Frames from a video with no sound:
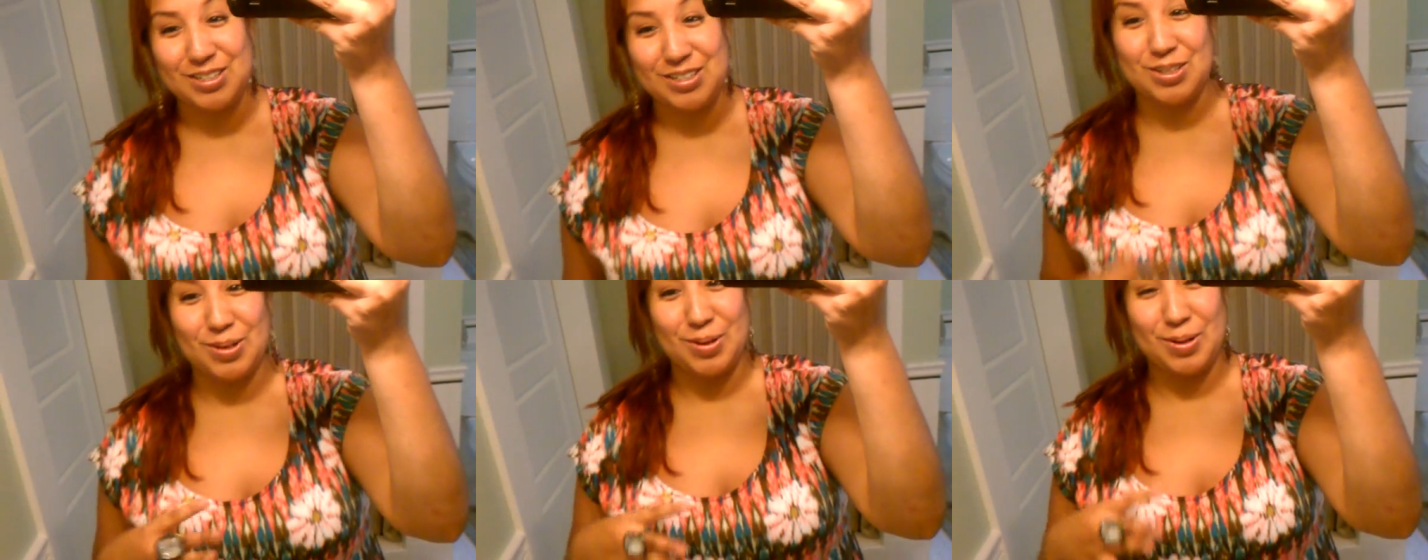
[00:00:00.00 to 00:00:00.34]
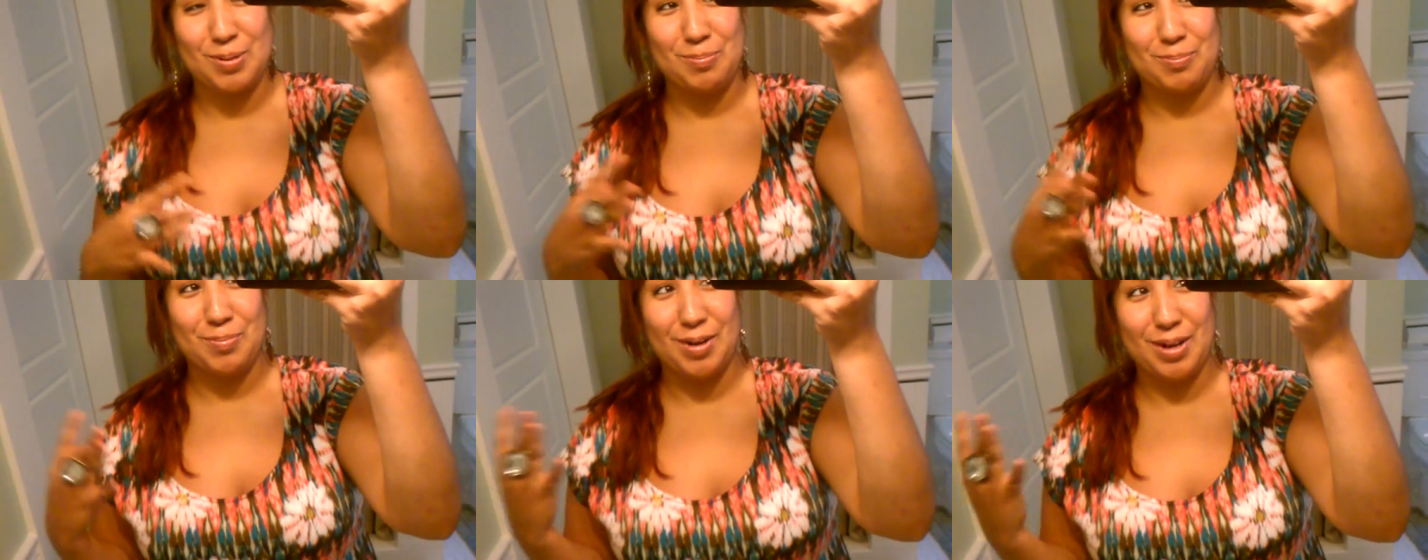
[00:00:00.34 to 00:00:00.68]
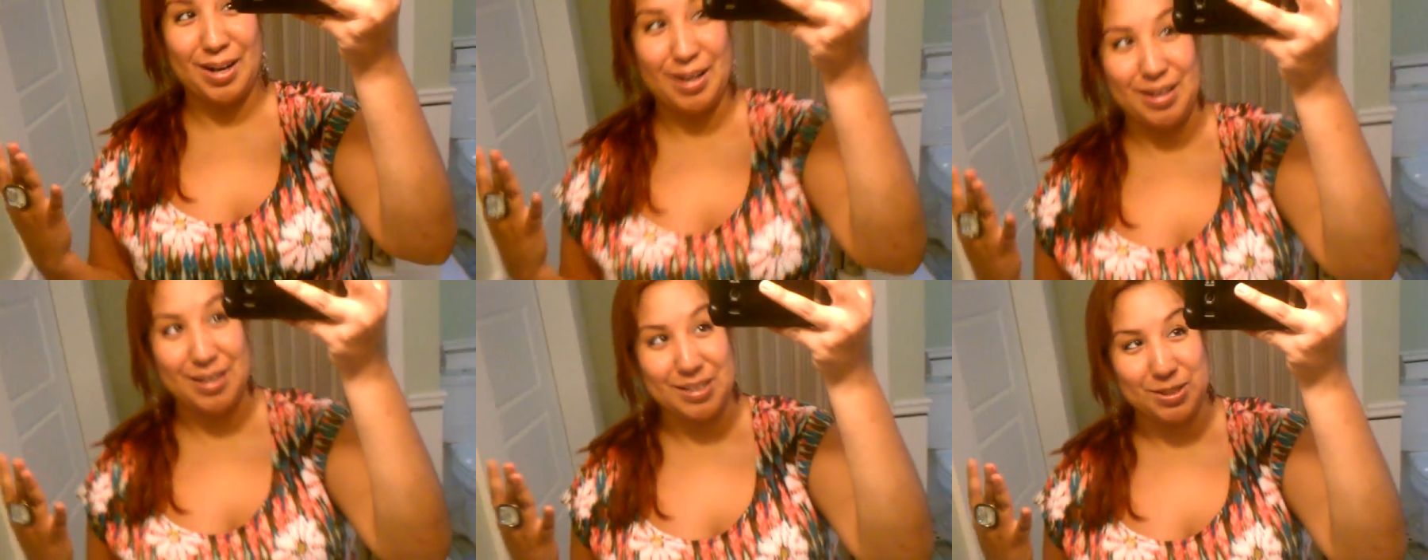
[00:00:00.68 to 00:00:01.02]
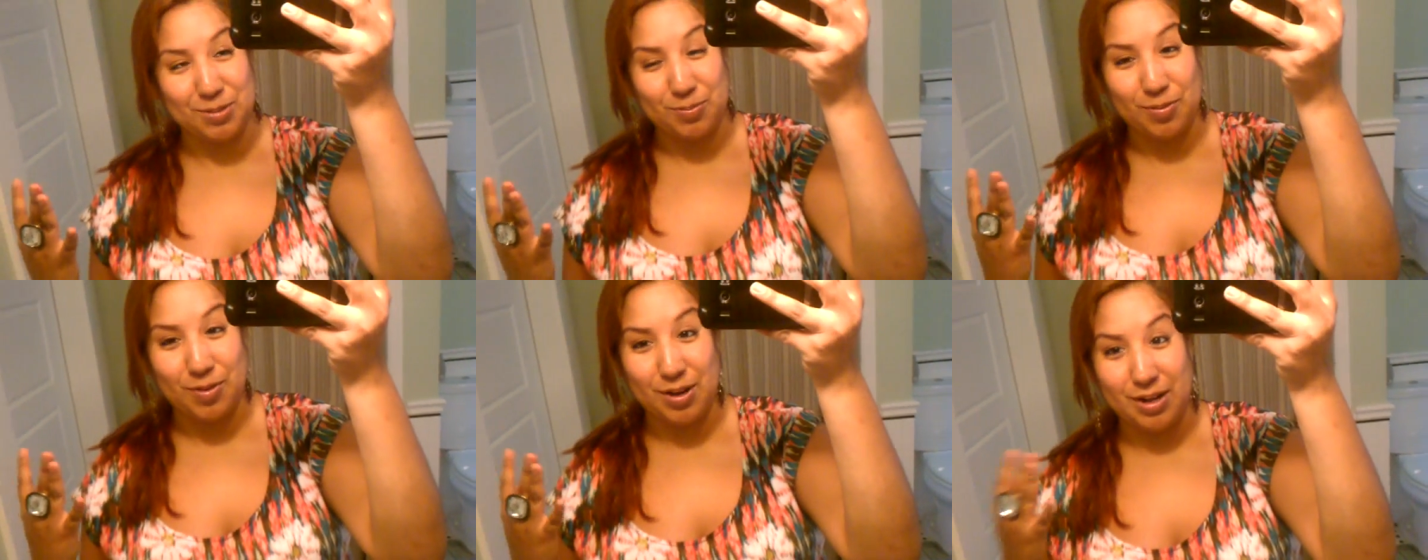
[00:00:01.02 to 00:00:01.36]
So I'm pretty
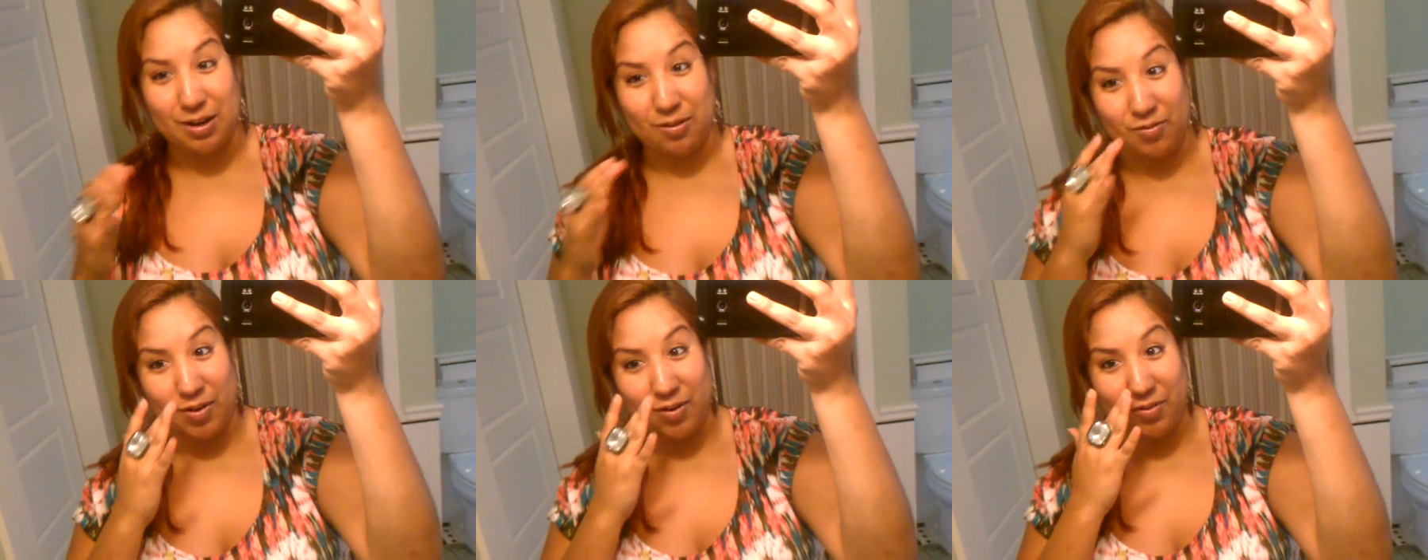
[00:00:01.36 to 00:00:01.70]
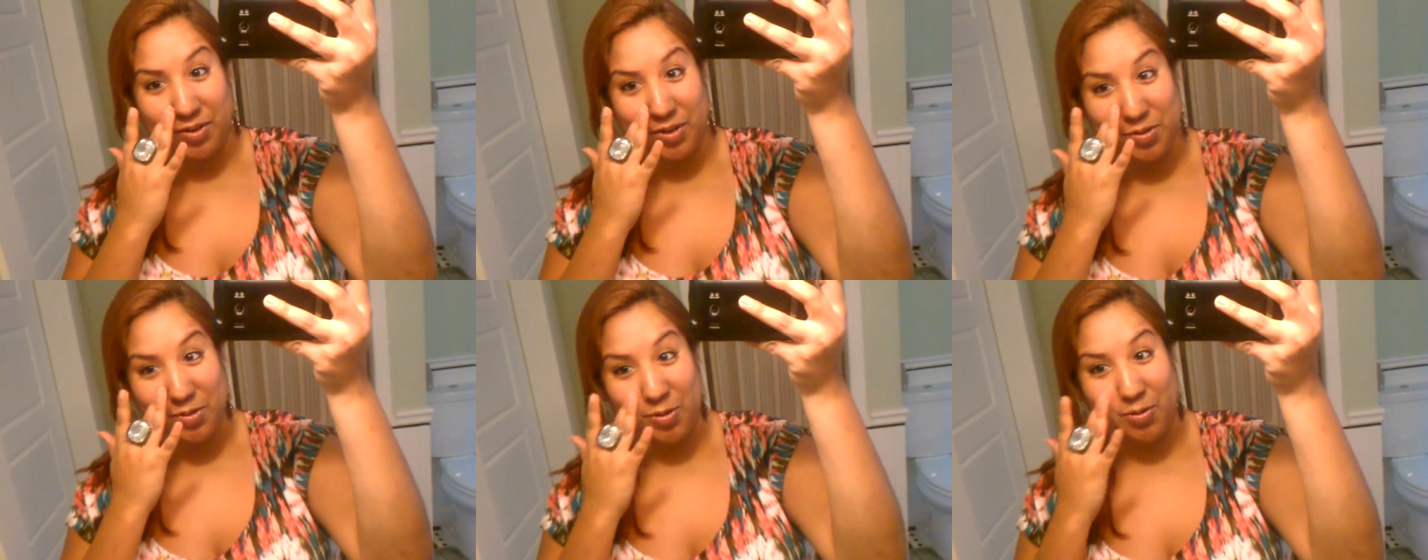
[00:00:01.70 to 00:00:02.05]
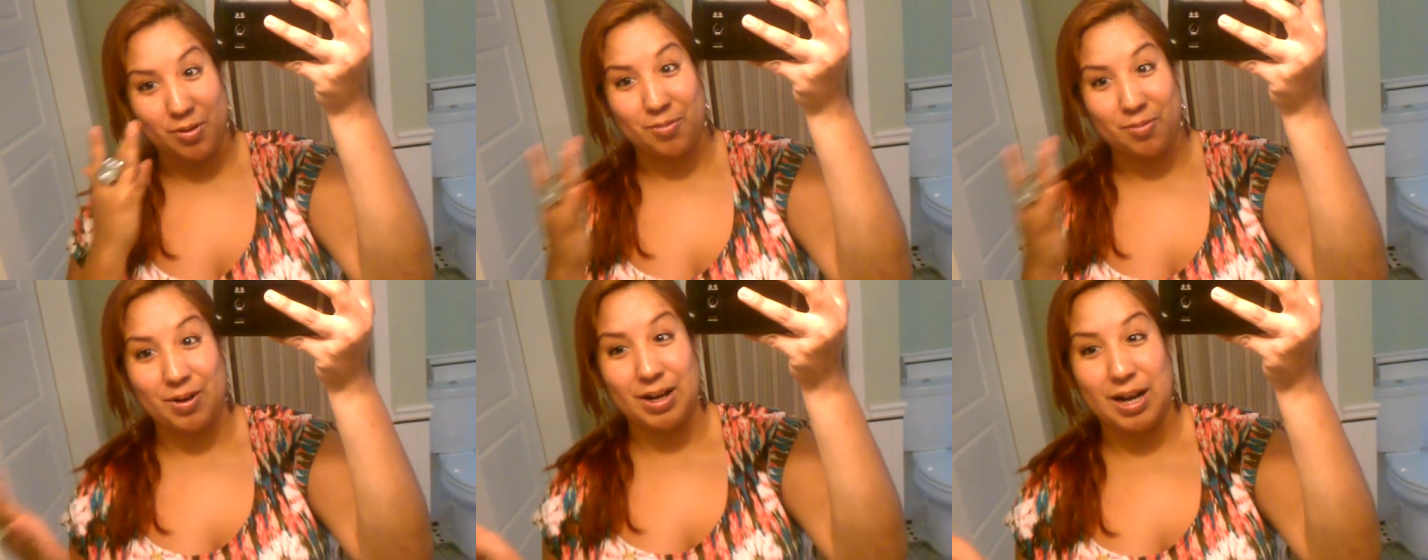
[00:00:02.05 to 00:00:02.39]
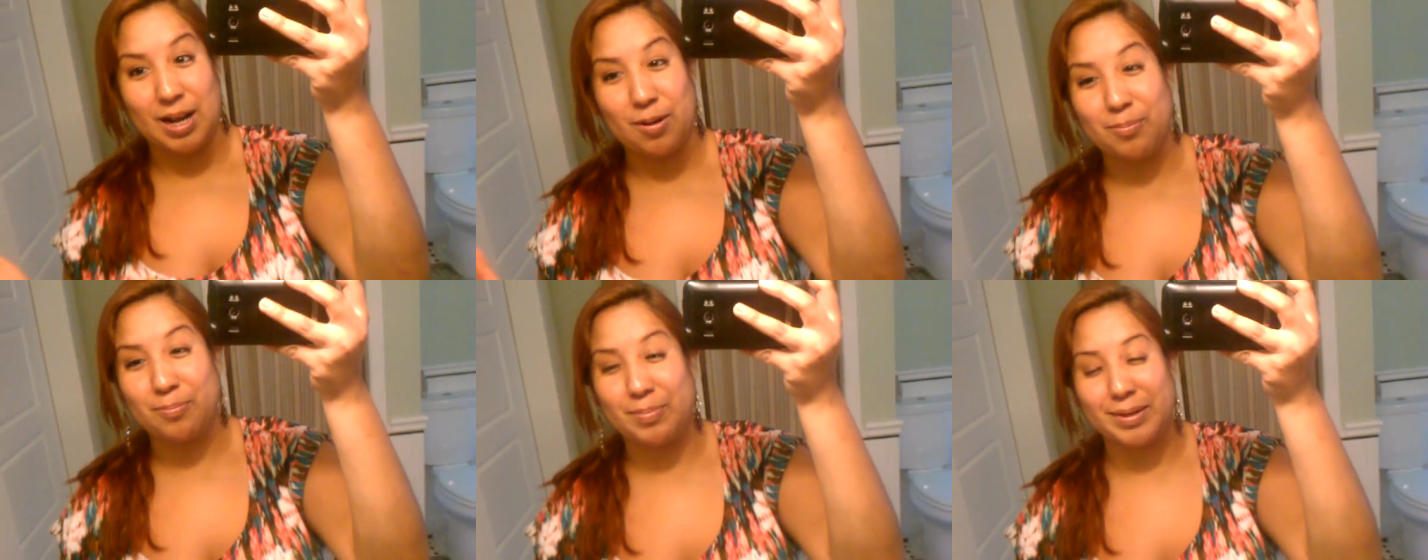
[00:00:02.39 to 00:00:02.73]
disappointed at Forever 21 right
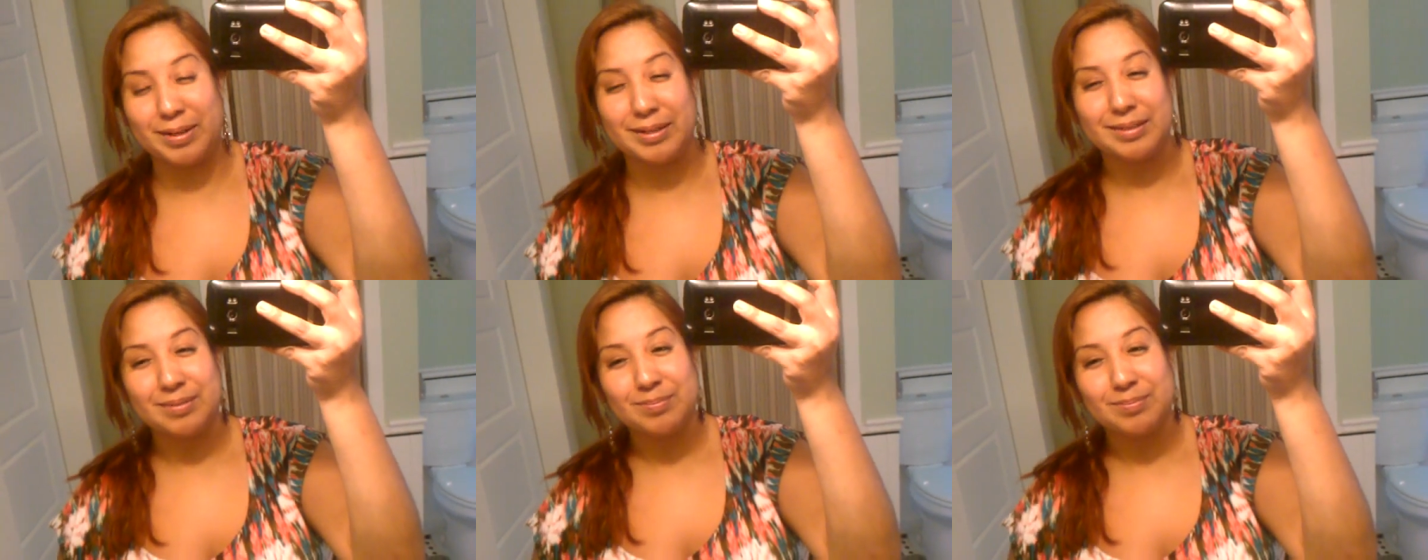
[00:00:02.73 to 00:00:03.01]
now, but